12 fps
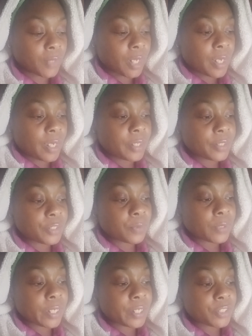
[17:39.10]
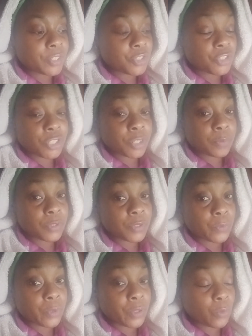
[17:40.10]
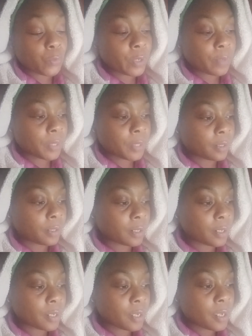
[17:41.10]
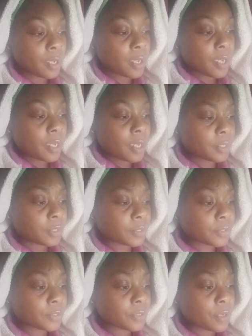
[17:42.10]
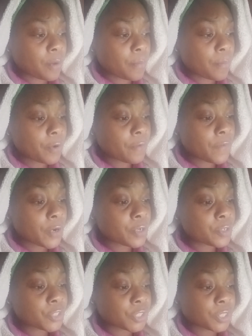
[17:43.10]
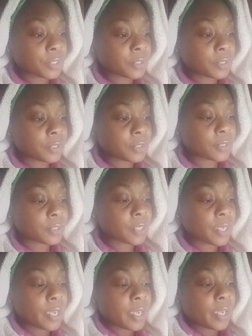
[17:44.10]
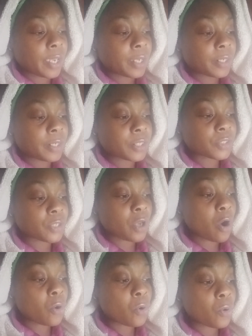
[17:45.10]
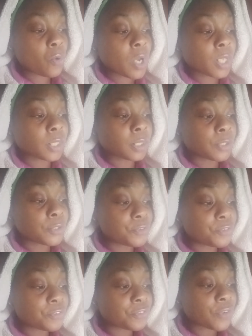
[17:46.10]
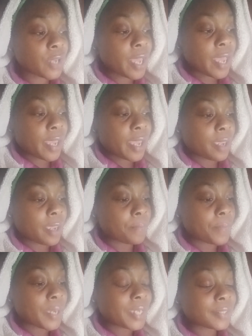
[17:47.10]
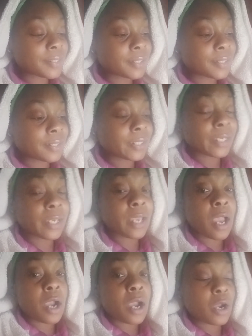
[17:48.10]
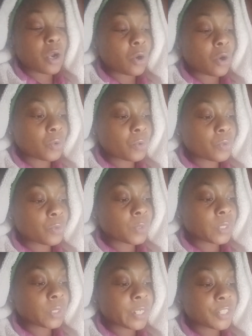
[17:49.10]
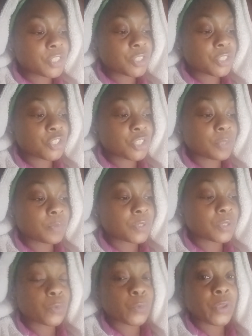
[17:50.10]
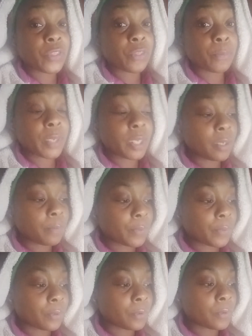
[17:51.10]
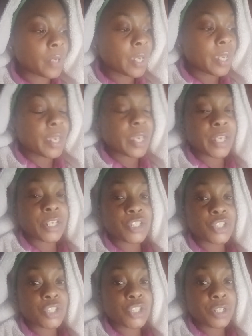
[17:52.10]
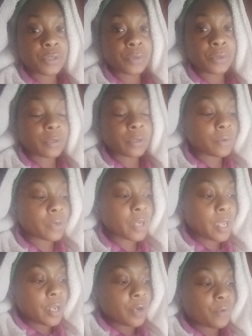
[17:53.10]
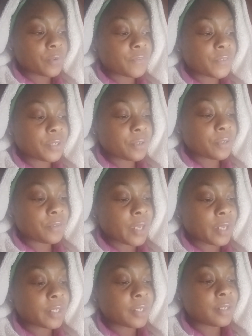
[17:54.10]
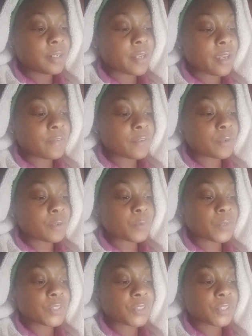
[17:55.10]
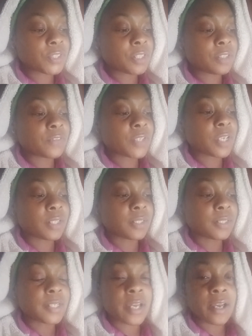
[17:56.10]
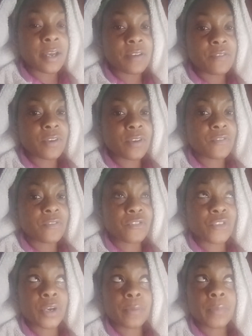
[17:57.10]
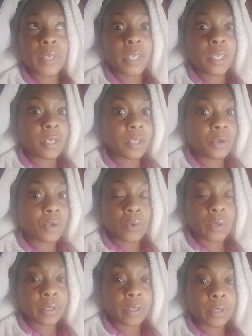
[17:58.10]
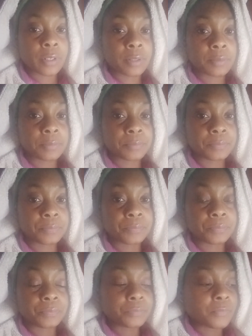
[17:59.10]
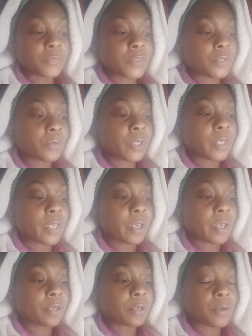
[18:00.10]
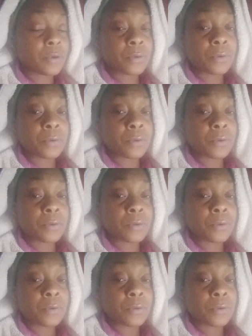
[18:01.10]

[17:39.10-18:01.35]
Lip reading: his relationships with women, his perversions, and his whole aloof and basically cold relationships with people in general reveal that he never received love from any quarter. So he had cold